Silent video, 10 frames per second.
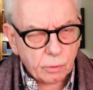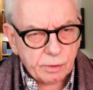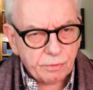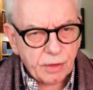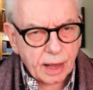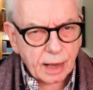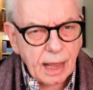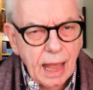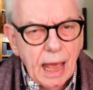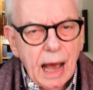of thing.
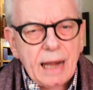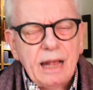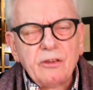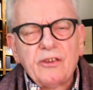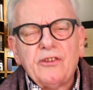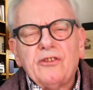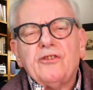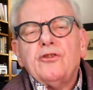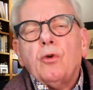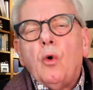And it
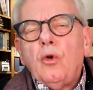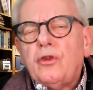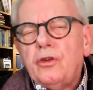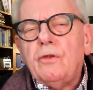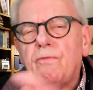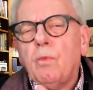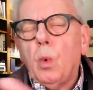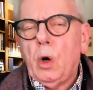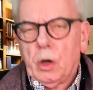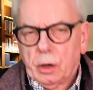sort of
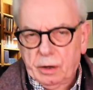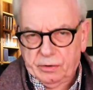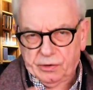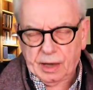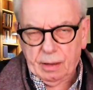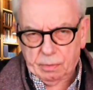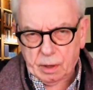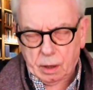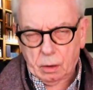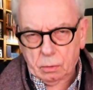works in the
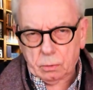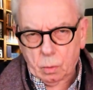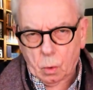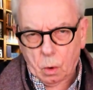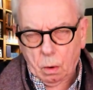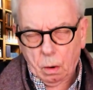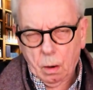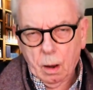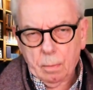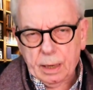Cold War
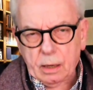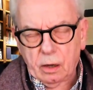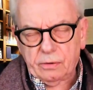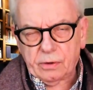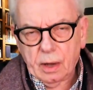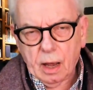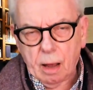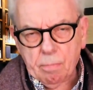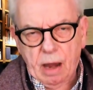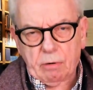because
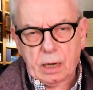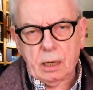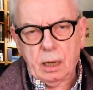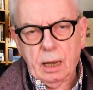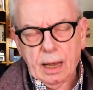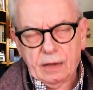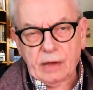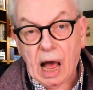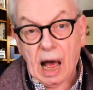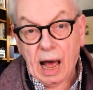America is a
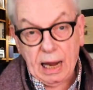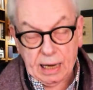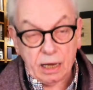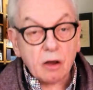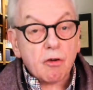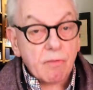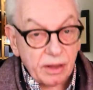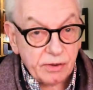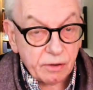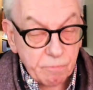highly
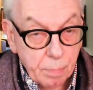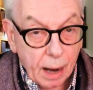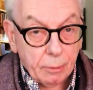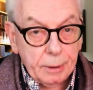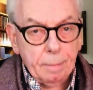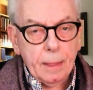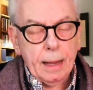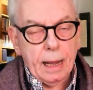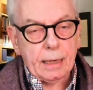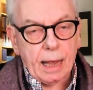aggressive power.
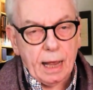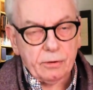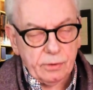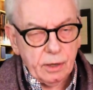It has